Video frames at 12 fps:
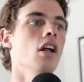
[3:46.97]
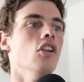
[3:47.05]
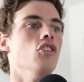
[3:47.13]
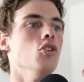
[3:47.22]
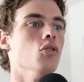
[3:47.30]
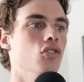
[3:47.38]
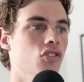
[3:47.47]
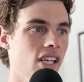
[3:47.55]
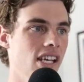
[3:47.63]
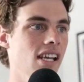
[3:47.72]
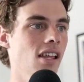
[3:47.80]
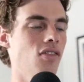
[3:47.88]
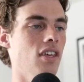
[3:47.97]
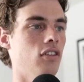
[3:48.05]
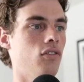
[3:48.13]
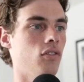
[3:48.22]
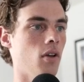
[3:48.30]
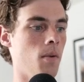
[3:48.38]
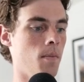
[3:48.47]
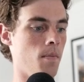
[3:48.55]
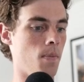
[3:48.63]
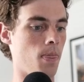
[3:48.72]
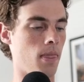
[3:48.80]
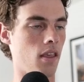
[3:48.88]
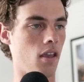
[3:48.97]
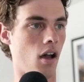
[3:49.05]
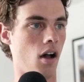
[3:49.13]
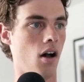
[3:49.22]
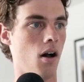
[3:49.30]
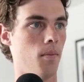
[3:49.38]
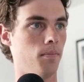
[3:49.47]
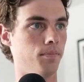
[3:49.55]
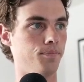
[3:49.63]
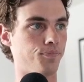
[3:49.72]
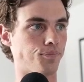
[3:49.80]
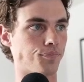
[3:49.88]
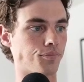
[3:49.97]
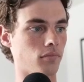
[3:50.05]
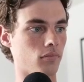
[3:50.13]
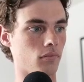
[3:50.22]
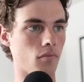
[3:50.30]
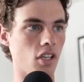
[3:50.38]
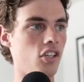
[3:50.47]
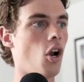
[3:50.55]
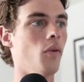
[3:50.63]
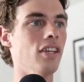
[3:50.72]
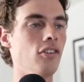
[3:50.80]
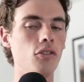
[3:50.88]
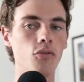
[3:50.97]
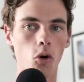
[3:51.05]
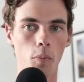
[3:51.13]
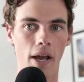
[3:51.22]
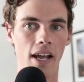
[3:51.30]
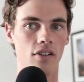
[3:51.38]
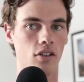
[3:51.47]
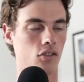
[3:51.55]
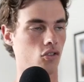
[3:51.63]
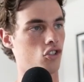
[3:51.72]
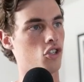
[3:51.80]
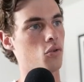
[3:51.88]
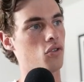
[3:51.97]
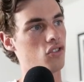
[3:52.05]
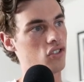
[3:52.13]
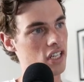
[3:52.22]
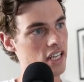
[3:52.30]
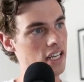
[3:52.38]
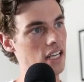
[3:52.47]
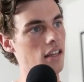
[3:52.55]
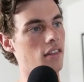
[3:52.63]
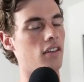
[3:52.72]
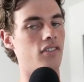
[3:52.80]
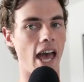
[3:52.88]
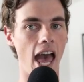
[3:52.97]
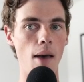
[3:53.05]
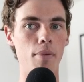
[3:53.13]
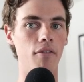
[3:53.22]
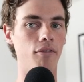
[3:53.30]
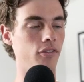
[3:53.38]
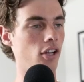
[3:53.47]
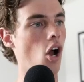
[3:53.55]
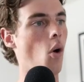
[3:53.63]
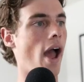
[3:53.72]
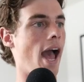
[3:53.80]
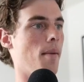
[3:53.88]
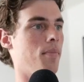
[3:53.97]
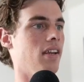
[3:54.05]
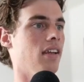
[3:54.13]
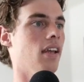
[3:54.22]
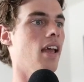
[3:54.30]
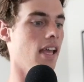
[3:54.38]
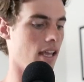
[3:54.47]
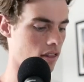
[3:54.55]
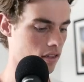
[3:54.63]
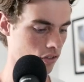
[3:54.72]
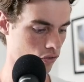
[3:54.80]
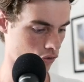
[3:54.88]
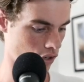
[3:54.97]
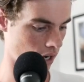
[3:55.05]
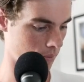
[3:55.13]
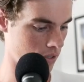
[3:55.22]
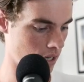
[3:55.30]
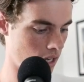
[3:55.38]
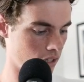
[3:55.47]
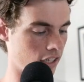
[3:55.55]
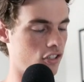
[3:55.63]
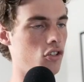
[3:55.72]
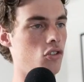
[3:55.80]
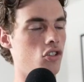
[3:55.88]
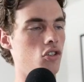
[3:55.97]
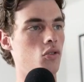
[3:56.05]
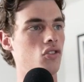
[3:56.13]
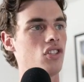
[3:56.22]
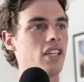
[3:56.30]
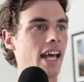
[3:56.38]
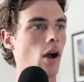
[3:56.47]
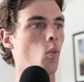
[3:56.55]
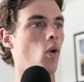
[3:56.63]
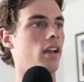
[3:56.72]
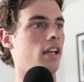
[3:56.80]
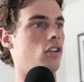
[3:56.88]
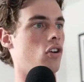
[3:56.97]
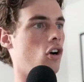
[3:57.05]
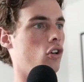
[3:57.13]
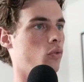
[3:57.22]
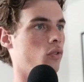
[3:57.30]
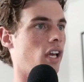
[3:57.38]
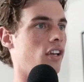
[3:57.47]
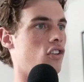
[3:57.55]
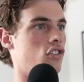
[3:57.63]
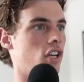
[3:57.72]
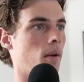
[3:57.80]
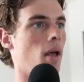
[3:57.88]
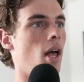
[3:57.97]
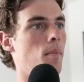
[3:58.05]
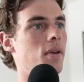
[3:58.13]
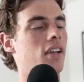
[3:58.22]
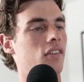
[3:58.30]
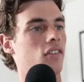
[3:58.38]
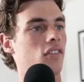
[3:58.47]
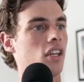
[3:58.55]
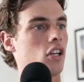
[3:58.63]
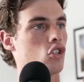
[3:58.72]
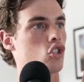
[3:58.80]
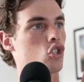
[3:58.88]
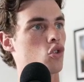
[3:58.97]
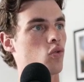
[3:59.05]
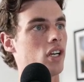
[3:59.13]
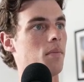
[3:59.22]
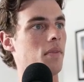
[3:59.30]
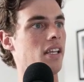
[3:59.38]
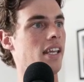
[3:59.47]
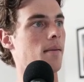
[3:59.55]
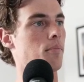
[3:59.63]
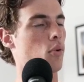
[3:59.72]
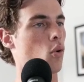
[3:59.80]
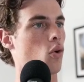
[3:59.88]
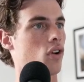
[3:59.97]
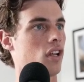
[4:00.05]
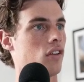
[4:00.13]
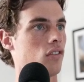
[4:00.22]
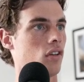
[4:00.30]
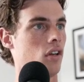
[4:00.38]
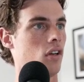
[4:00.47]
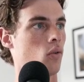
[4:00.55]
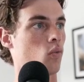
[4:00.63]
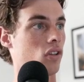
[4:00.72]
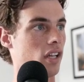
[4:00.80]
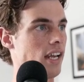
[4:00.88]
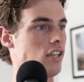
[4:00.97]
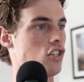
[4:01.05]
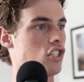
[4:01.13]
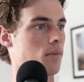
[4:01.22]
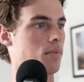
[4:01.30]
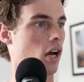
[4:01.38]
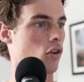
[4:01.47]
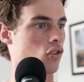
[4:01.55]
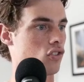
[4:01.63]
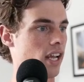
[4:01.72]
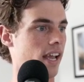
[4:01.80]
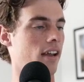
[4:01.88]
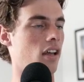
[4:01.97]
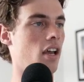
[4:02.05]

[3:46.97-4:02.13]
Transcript: Do you see this? And this is 4 pages. Do you see this ebb and flow happening in this script? Like, do you see that want and cost relationship? Because it's an extremely important relationship to understand.